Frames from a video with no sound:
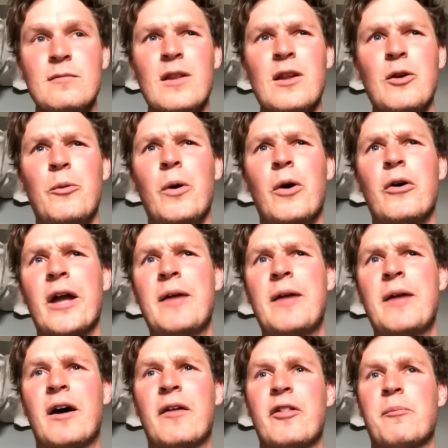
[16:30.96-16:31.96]
we all came
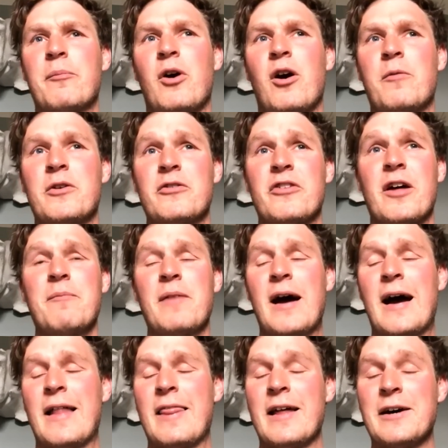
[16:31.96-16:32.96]
down to the bottom and I was like,
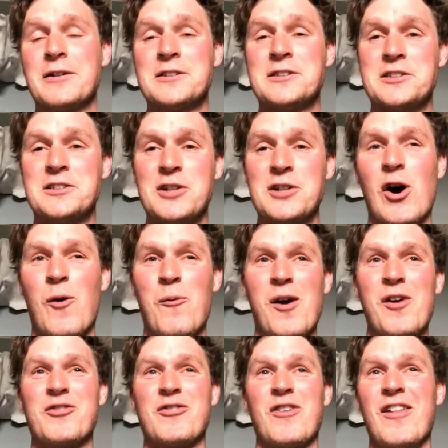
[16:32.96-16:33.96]
man, that was so
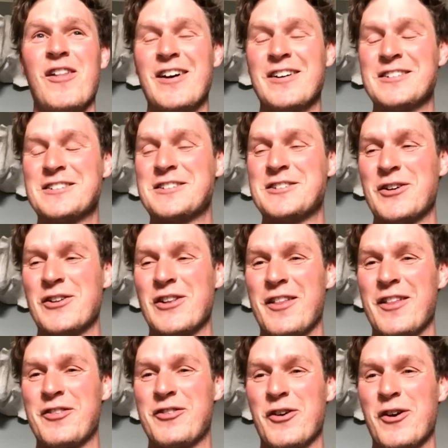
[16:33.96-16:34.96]
much fun. That was so, like,
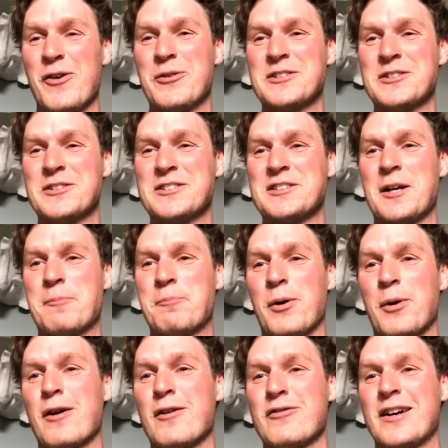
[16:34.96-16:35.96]
the dirt was just like
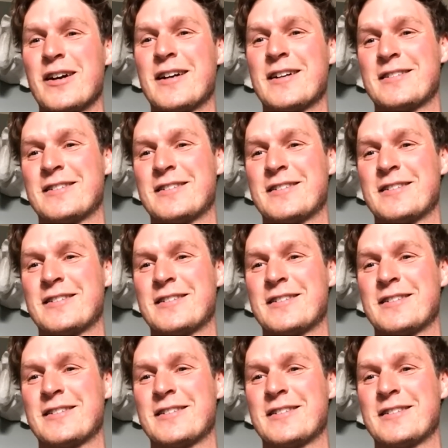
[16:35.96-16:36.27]
perfect.